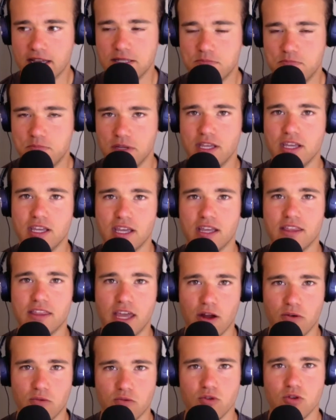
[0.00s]
being in
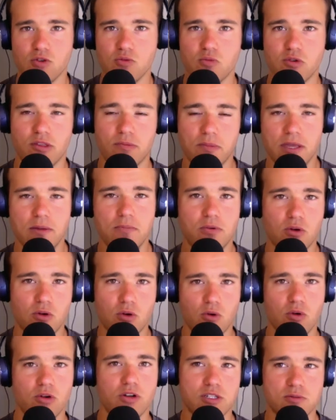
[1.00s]
that room with people
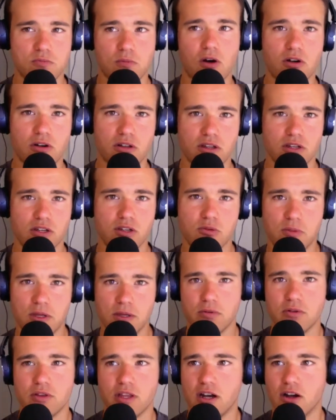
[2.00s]
who are smarter than you,
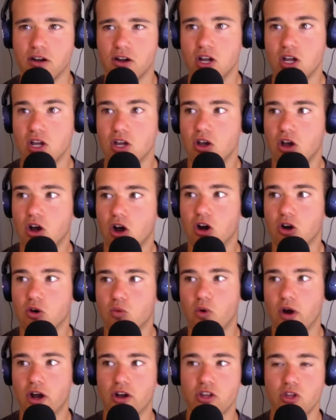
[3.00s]
people that are
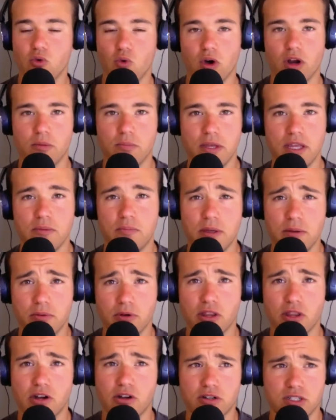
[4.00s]
where you want to be, people
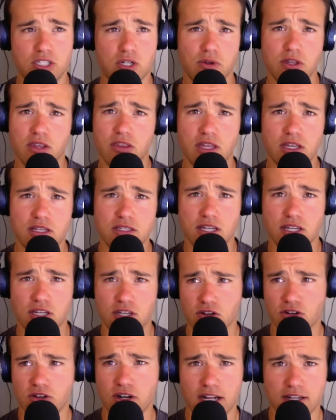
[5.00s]
that are doing things that
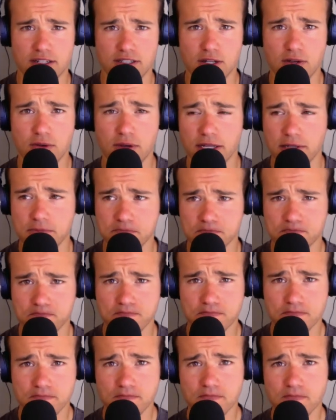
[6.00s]
you're not doing,
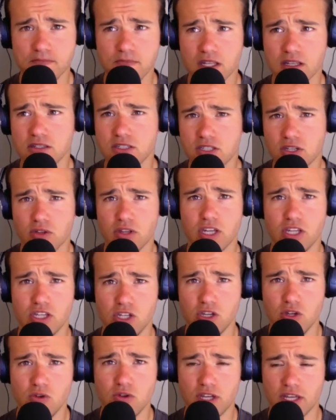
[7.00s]
so that
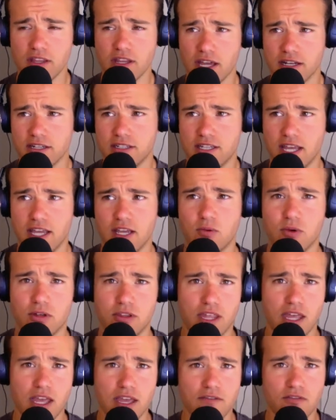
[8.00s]
you can then take what
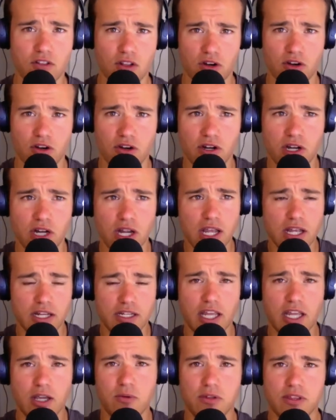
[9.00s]
they've learned,
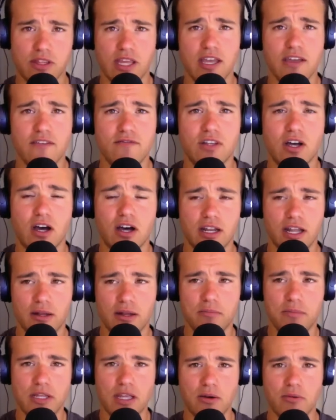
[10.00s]
take what they've done,
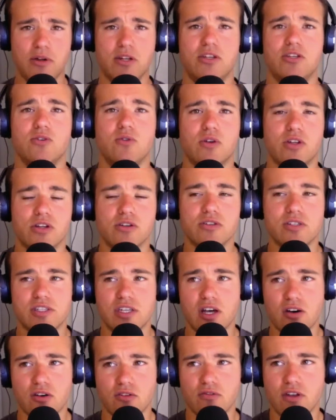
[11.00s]
and be able to do it
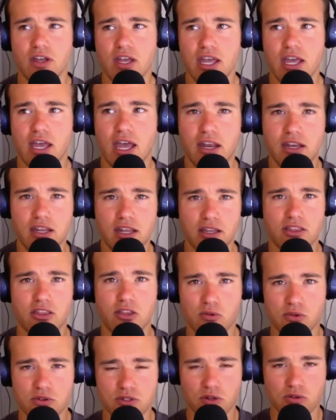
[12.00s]
yourself and get
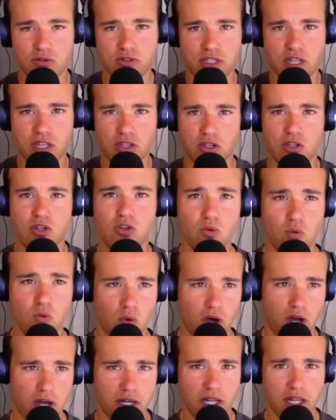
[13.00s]
the results that you
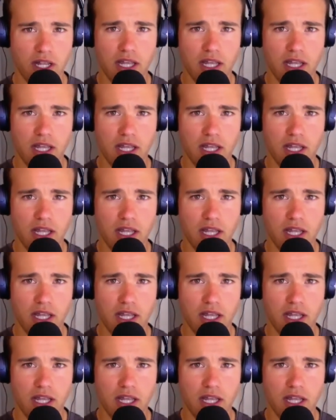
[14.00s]
want